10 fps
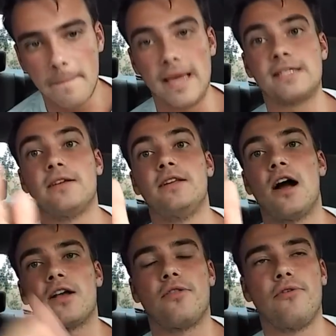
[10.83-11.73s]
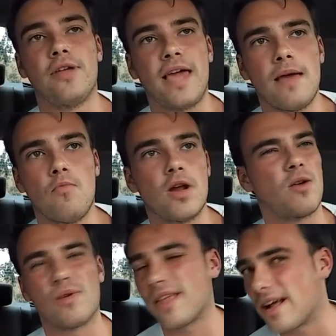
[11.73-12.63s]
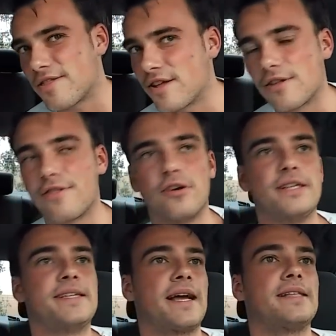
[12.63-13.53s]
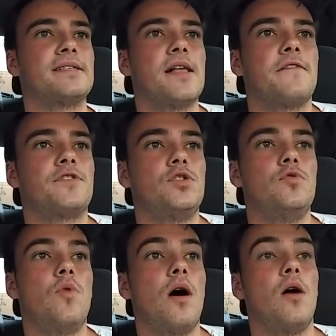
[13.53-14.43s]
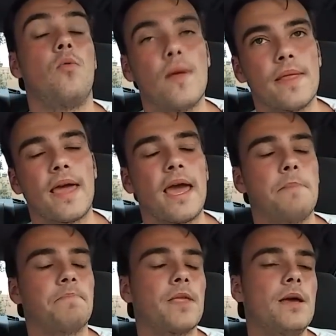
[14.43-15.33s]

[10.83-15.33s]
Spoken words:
basically knocking through the game winner with, like, I think 30 seconds left to win the game.